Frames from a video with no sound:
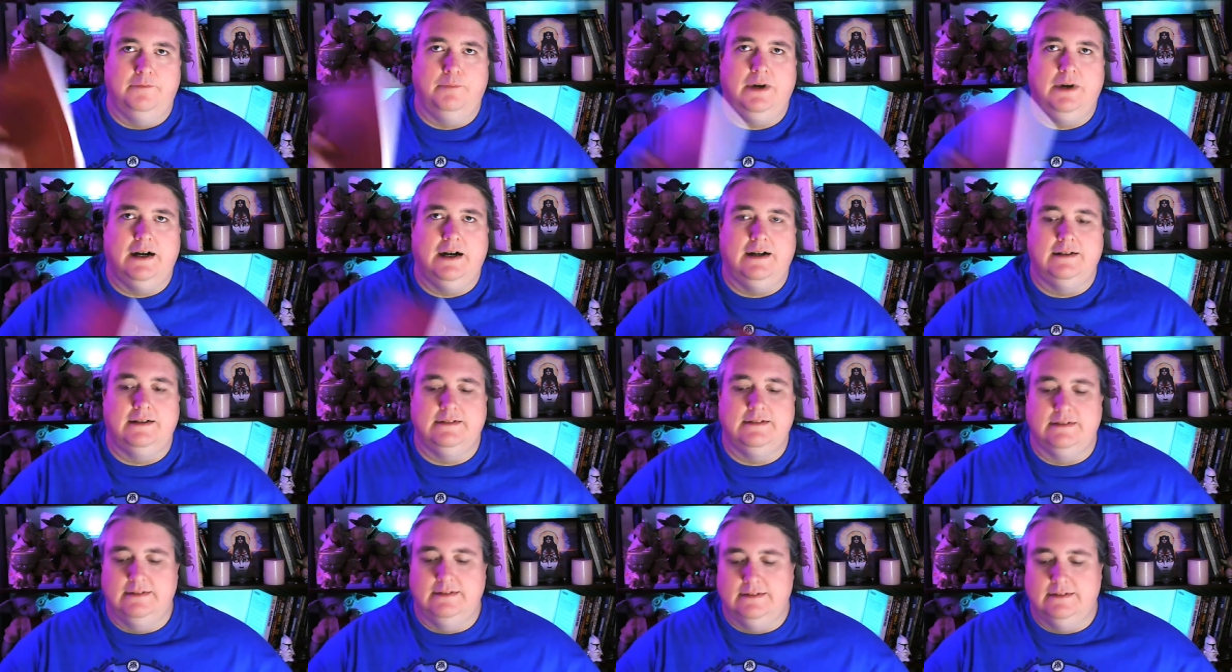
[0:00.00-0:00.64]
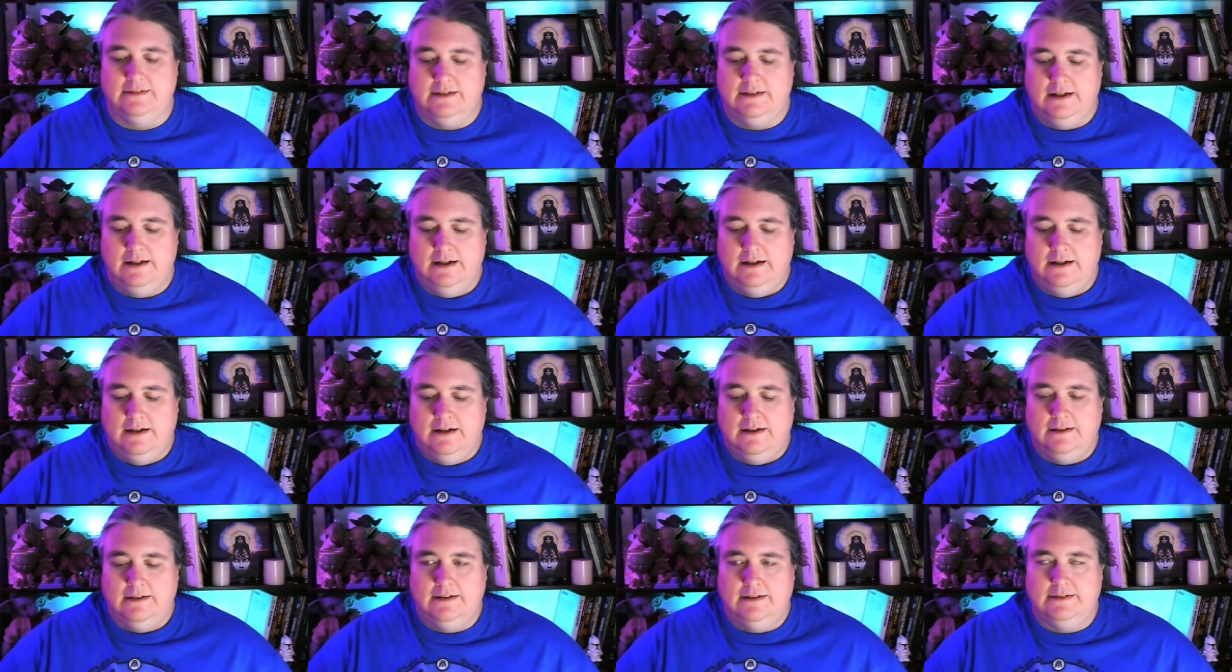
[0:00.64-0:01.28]
posits
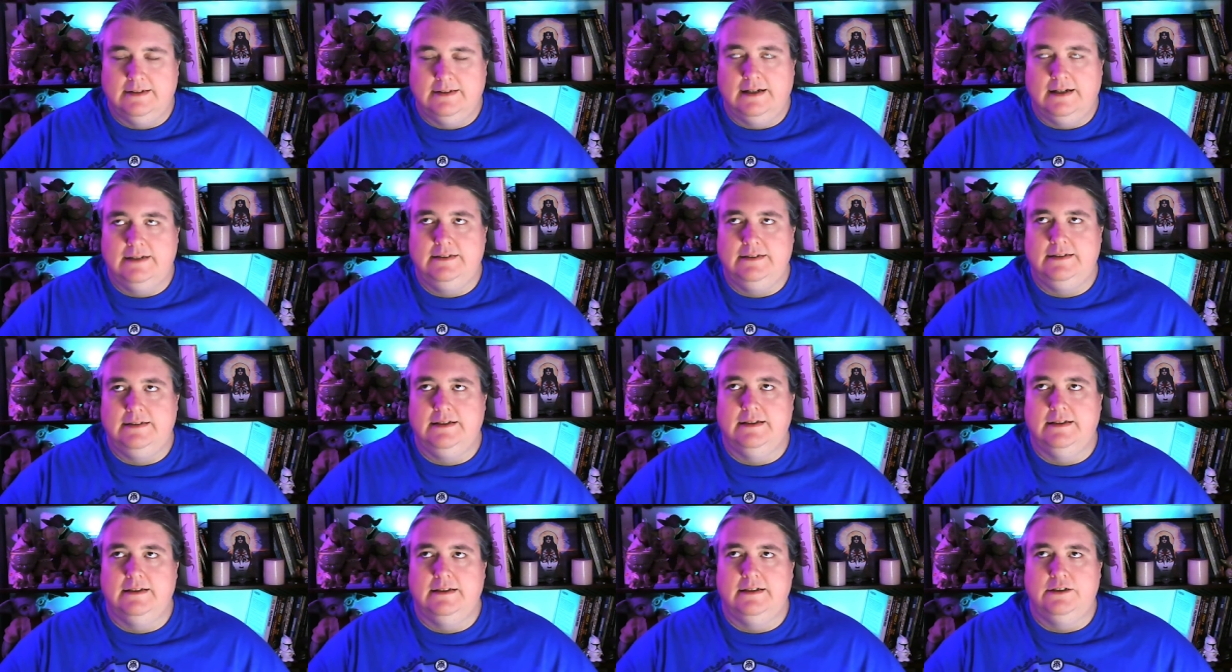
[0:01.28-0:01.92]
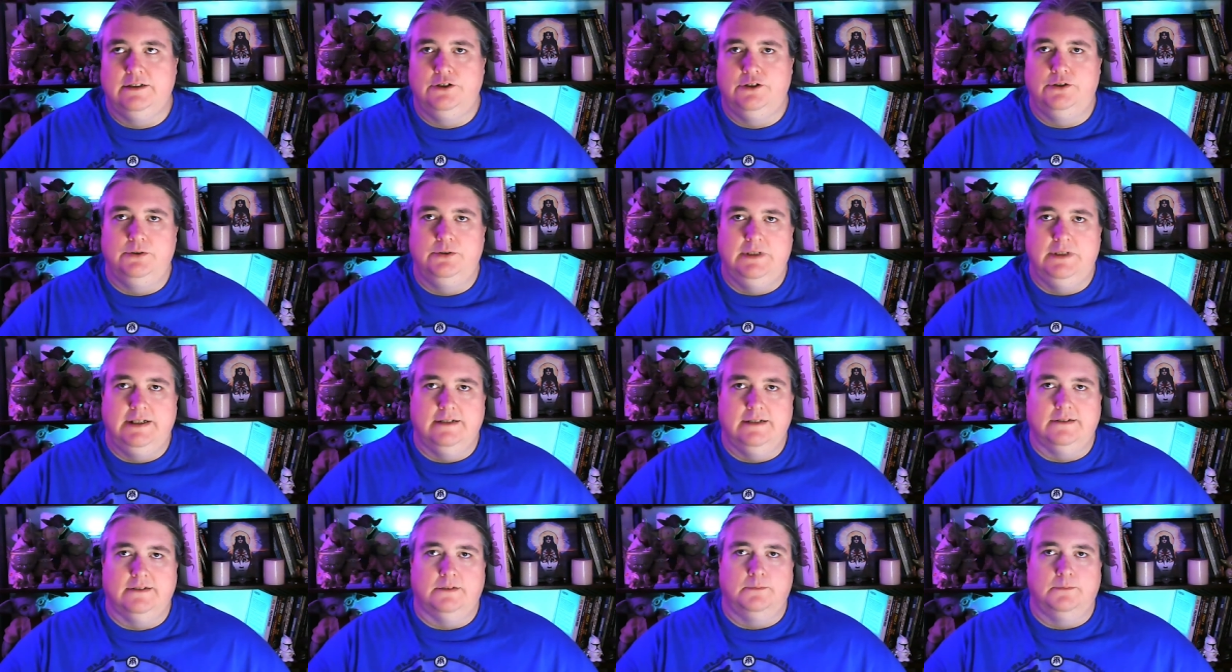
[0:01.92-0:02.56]
this idea that
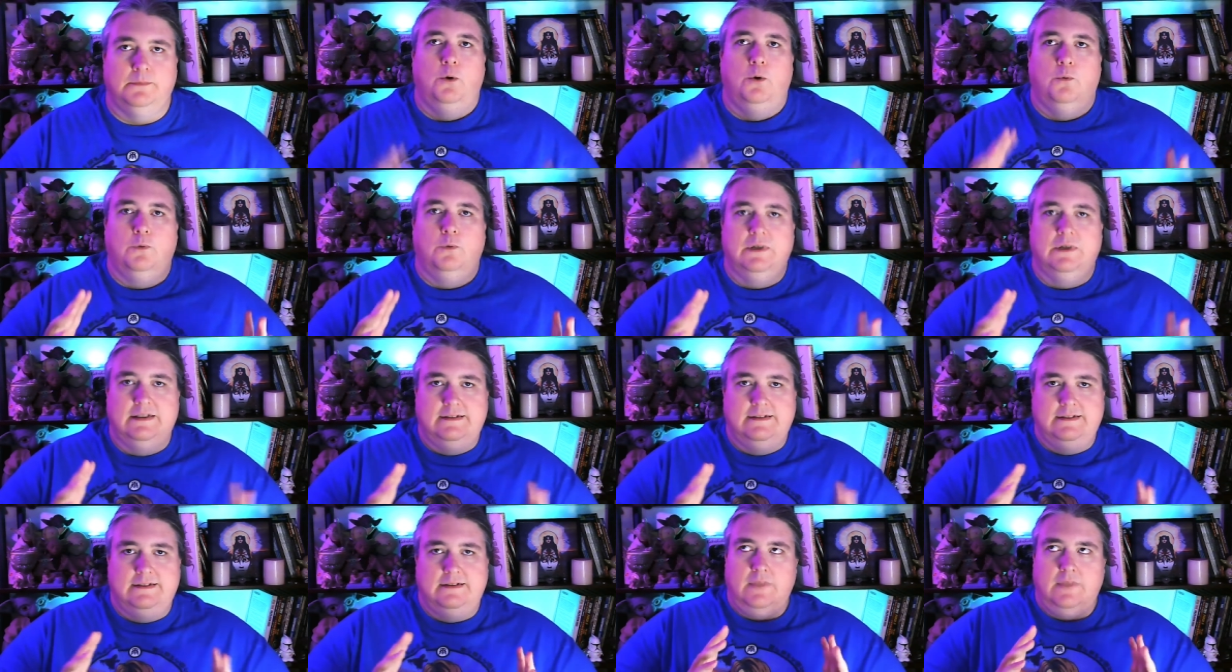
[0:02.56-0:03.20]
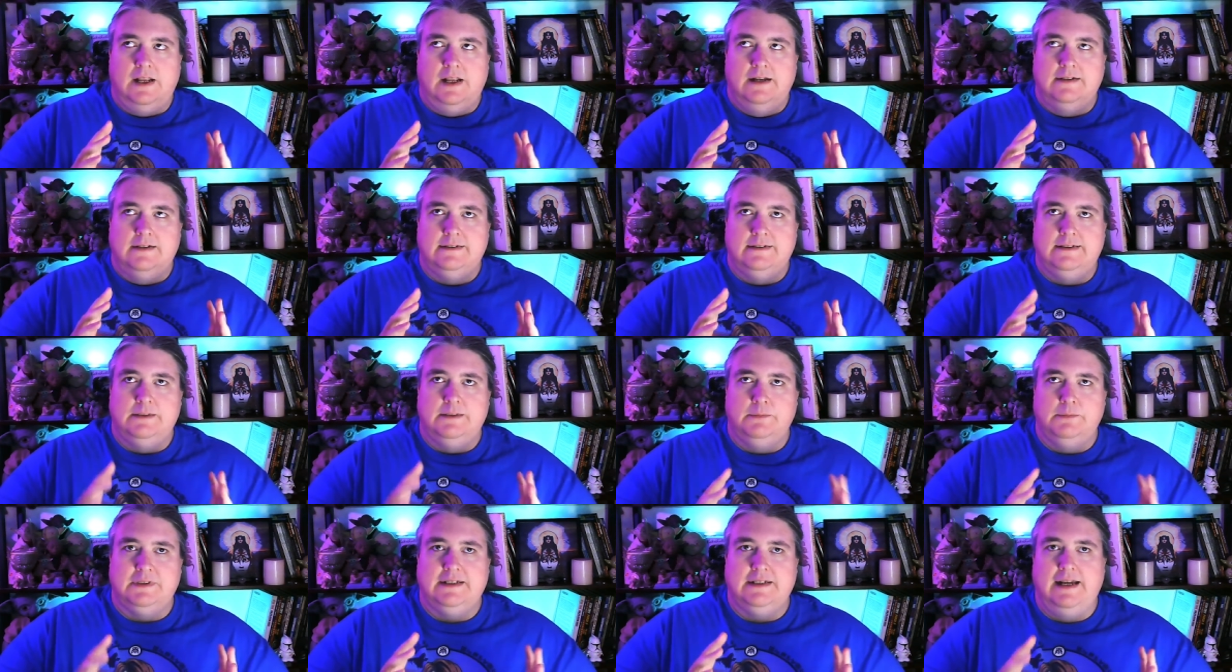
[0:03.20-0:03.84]
Judaism was
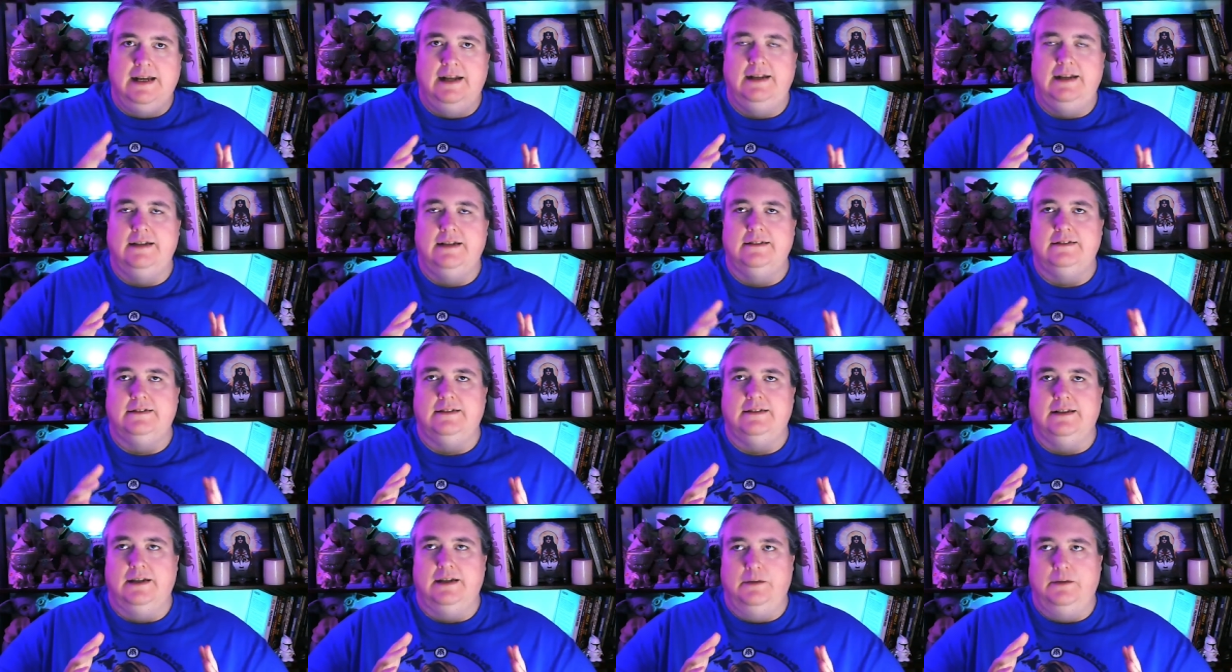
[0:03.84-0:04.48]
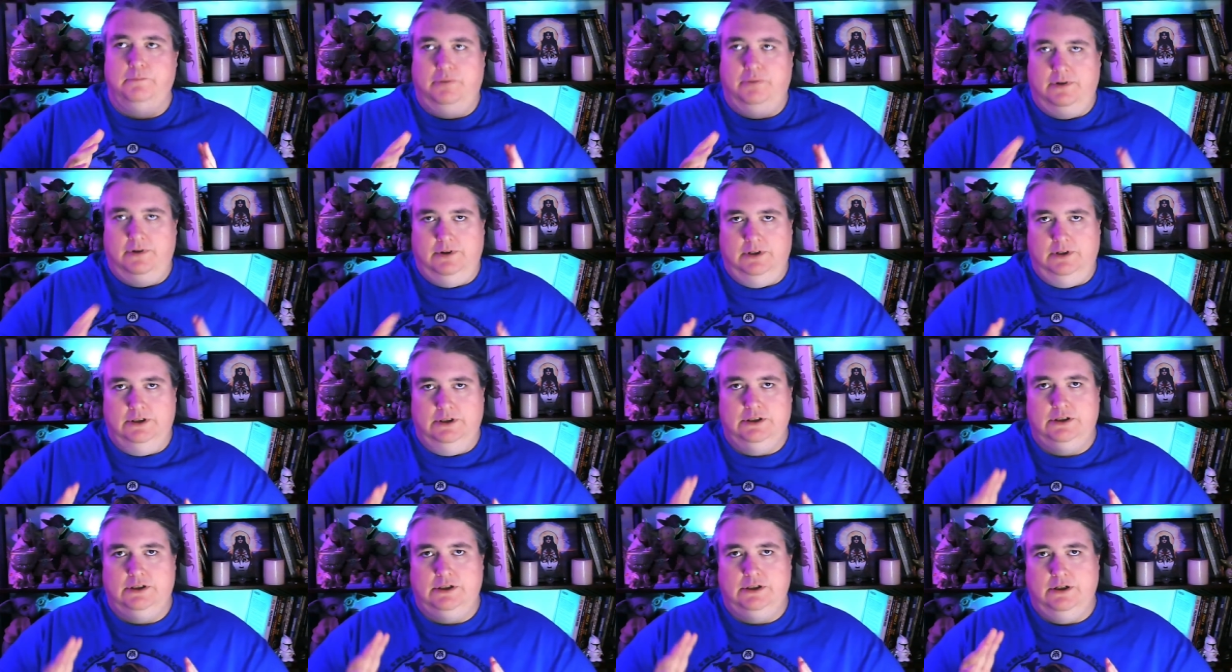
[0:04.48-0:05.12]
simultaneously
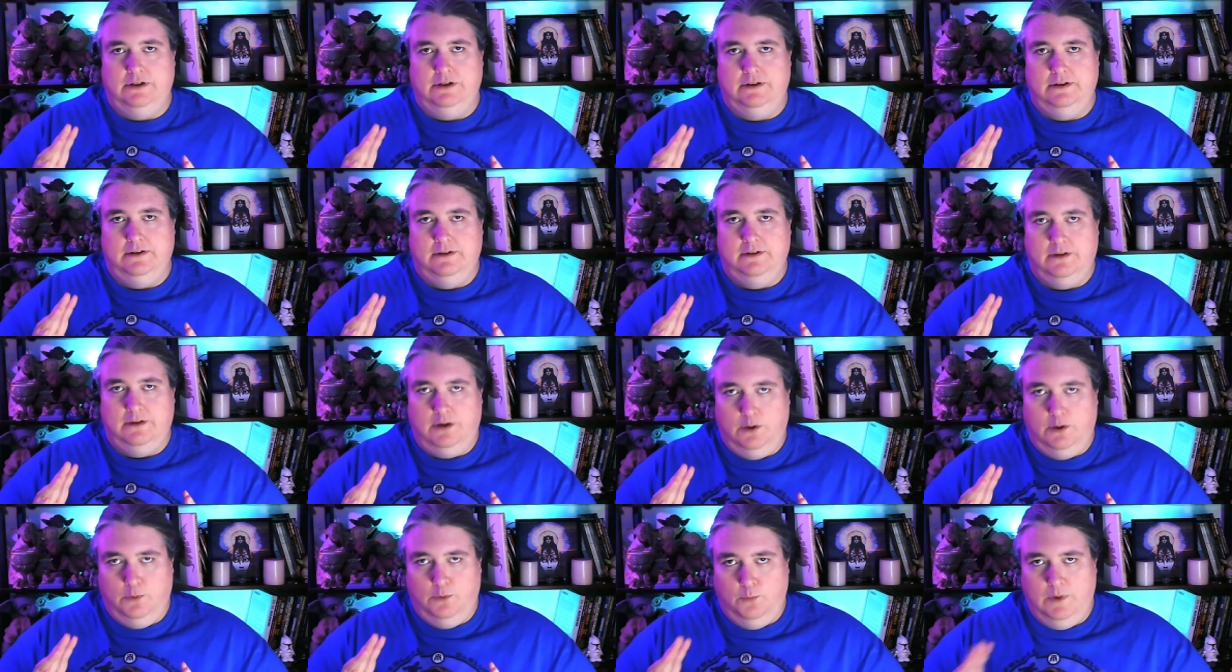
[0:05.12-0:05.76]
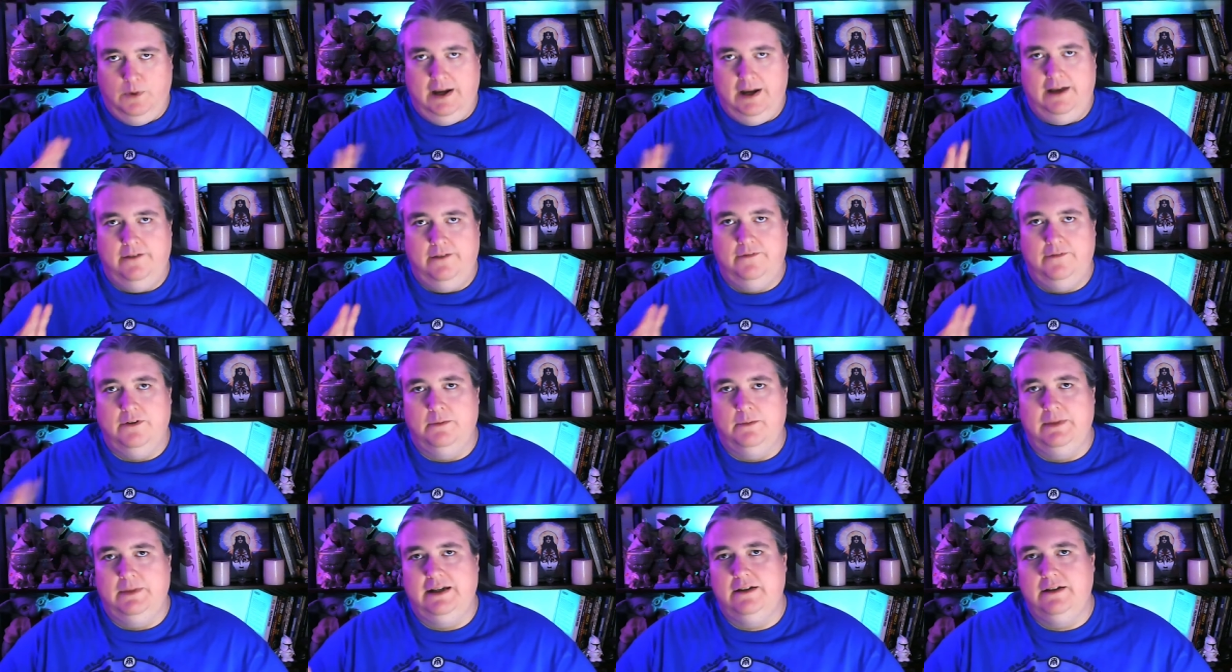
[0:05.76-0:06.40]
pushed away
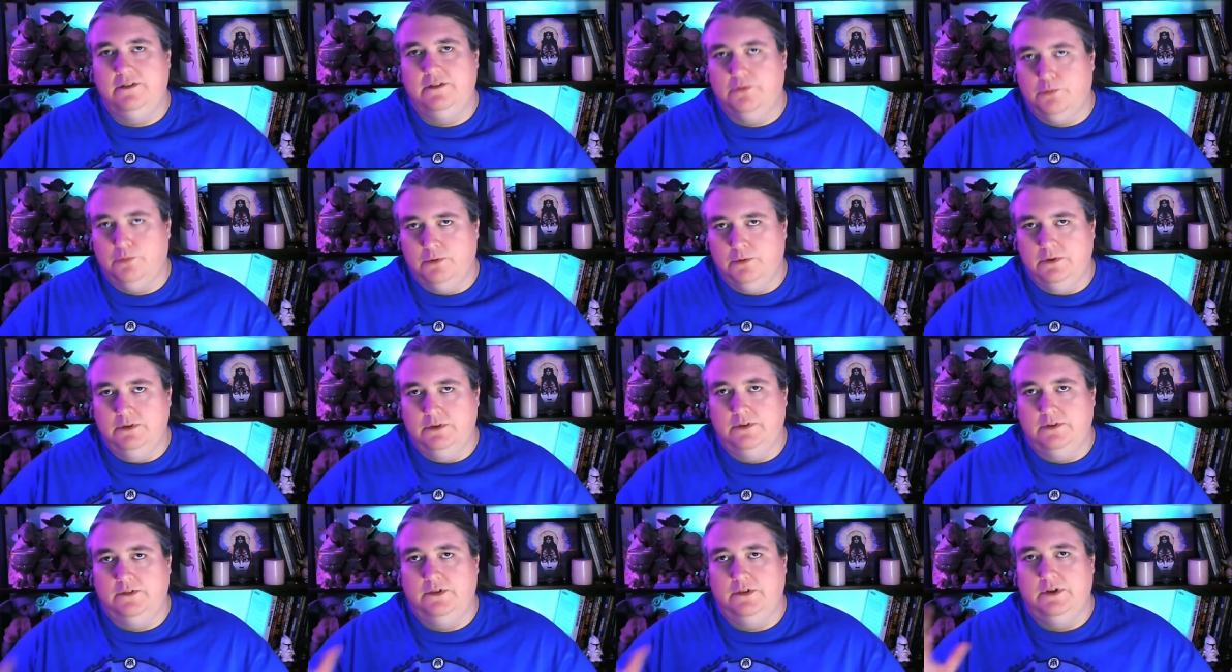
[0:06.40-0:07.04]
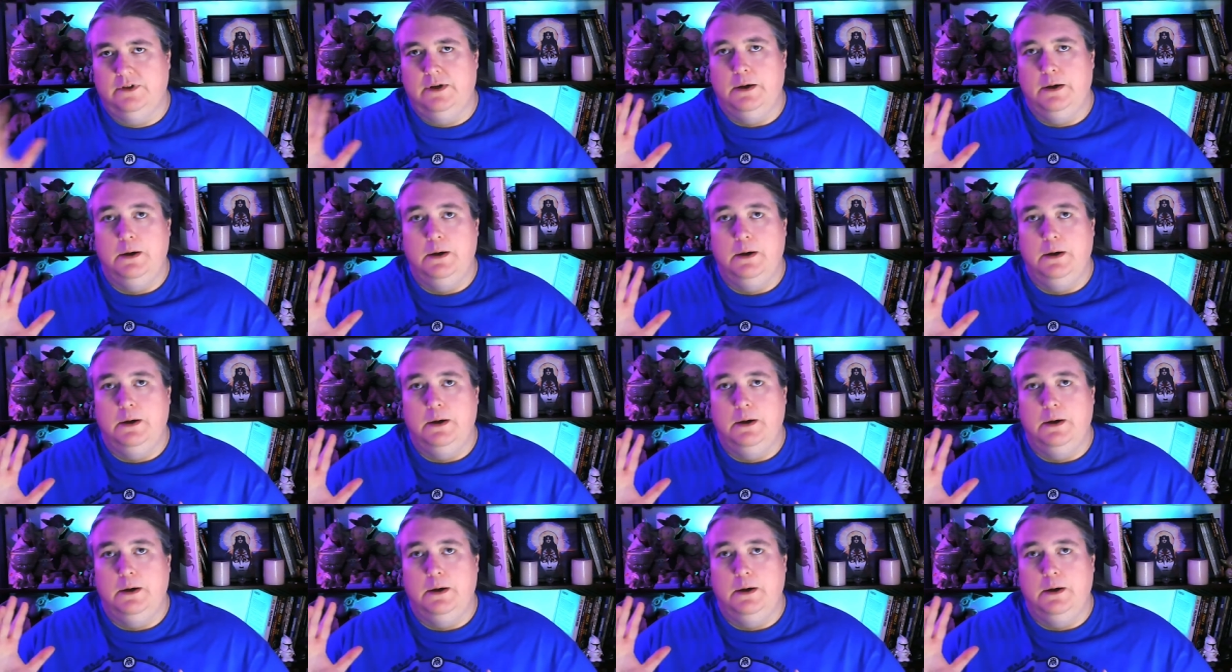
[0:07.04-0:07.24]
from its roots